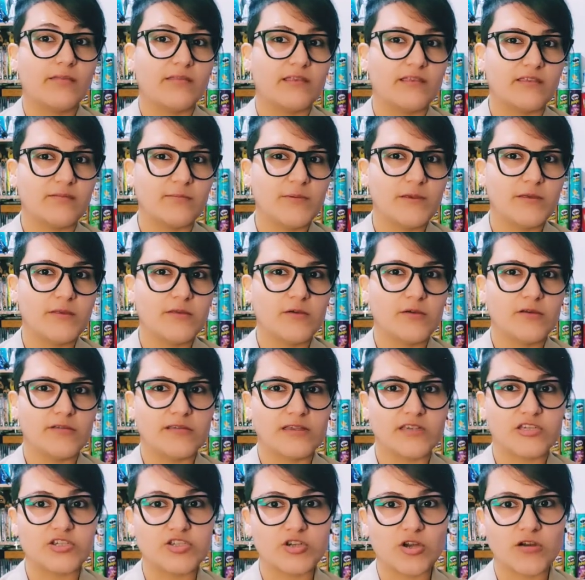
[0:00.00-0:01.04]
This video
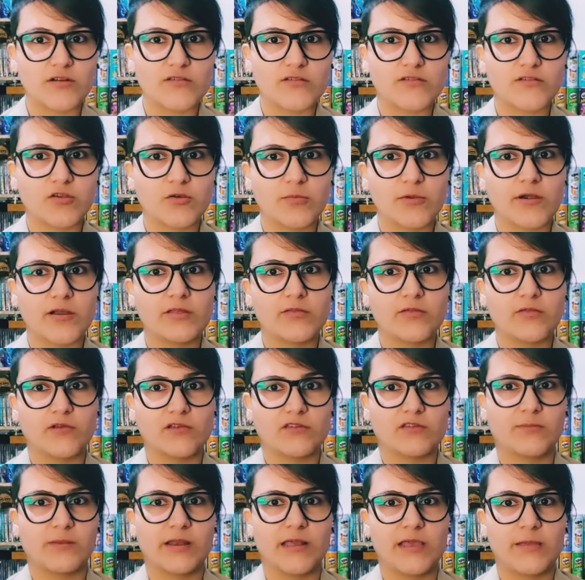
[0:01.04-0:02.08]
is a short summary to
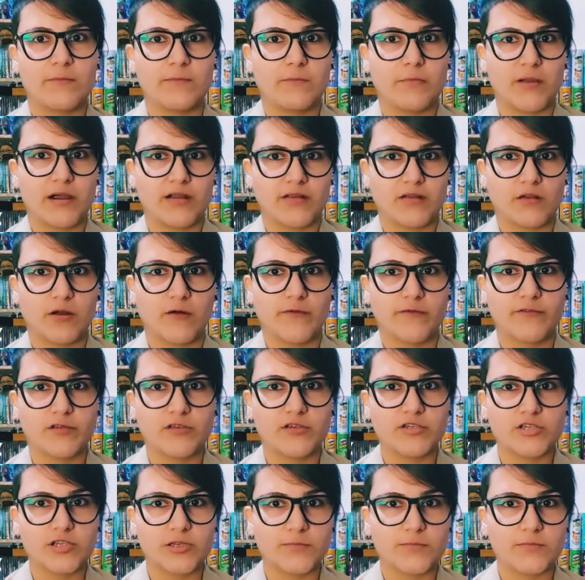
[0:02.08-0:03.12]
explain part of
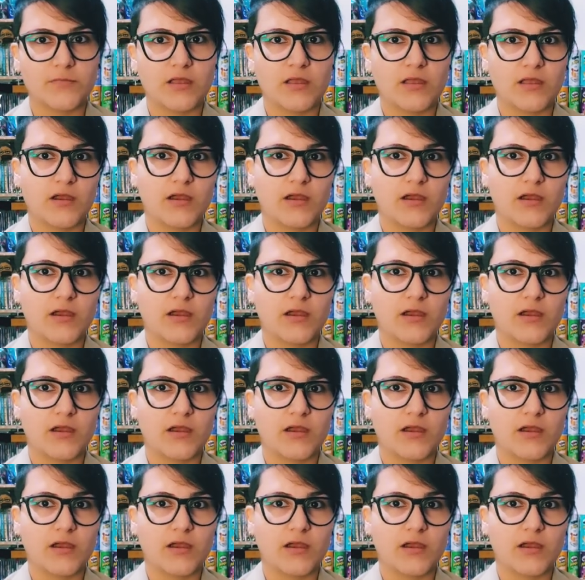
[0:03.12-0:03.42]
the ship,